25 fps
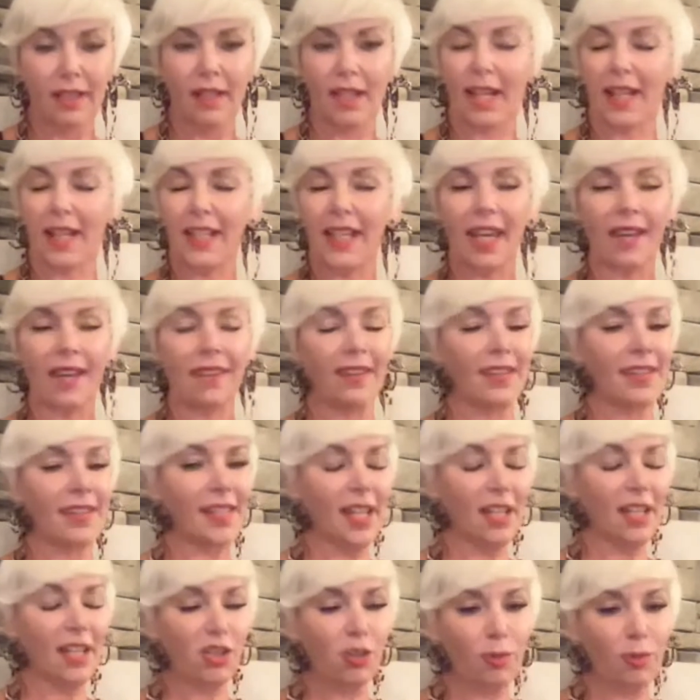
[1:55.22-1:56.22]
Again, the
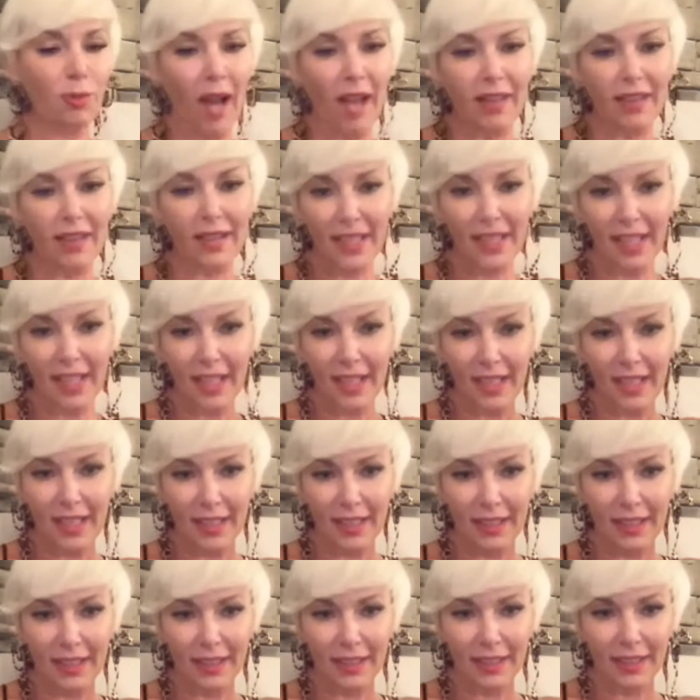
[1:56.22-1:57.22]
sensuality
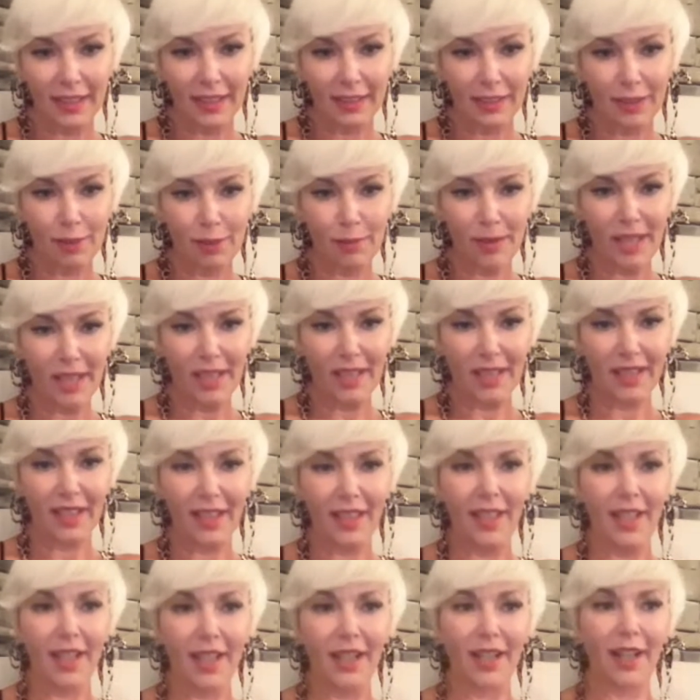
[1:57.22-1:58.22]
for me.
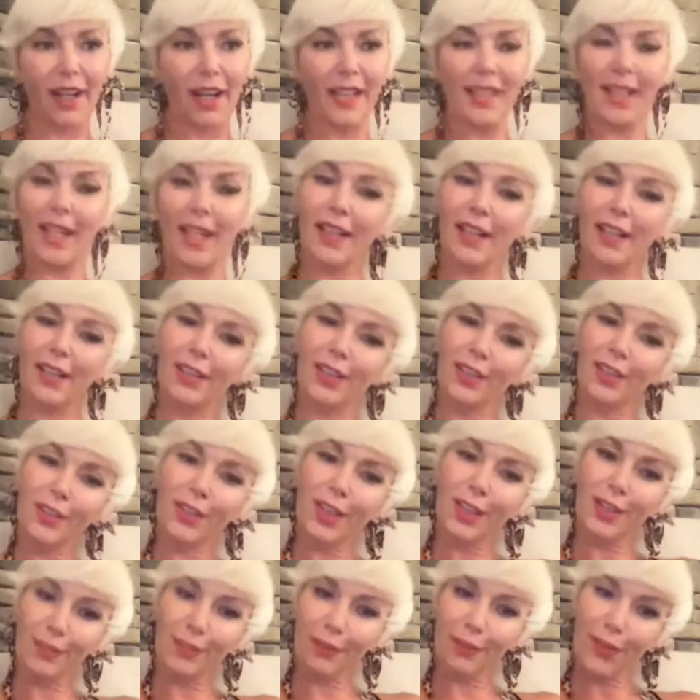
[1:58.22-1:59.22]
I get a little
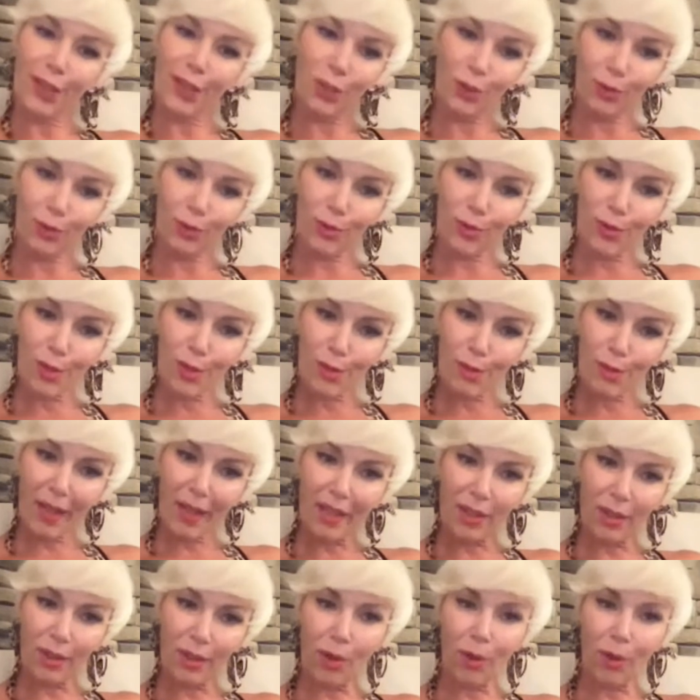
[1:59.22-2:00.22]
confused by
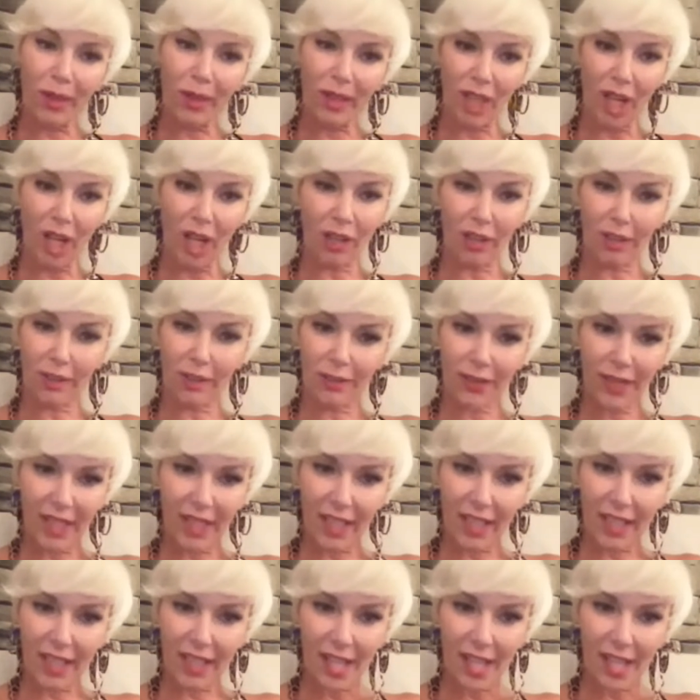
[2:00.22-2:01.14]
their choreography at